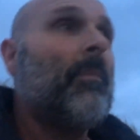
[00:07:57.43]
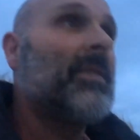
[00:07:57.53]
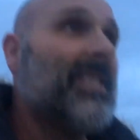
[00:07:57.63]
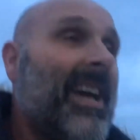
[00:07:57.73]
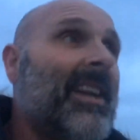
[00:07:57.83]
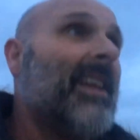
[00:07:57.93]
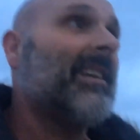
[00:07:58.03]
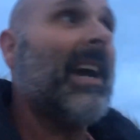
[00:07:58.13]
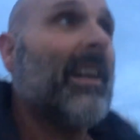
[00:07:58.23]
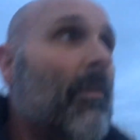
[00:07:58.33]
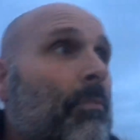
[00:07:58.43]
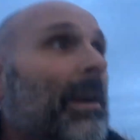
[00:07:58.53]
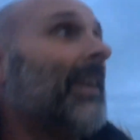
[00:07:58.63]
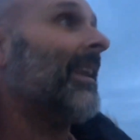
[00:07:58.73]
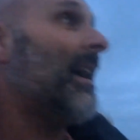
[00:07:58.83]
setting a gang of
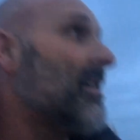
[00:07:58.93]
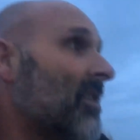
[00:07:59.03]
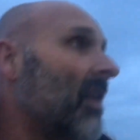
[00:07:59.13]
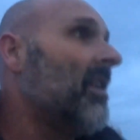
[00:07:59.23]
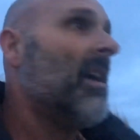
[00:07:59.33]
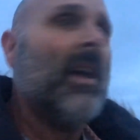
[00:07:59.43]
bricklayers on,